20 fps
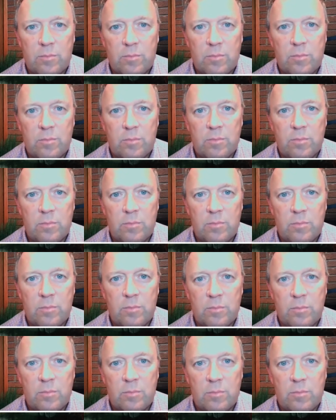
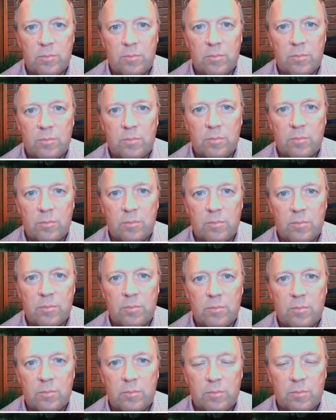
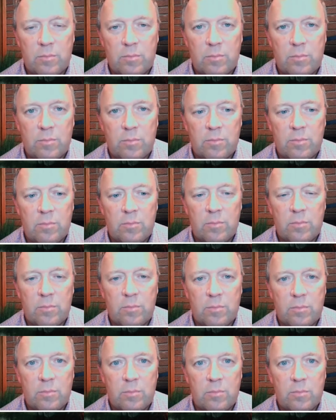
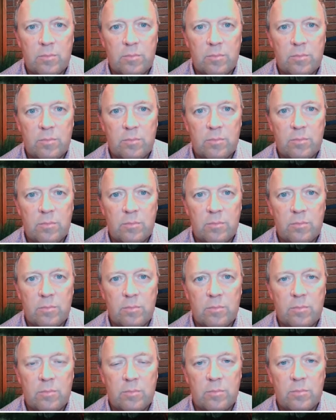
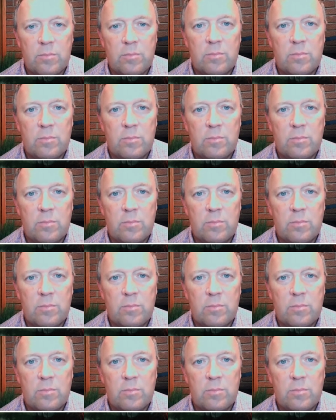No words are spoken by the person on screen.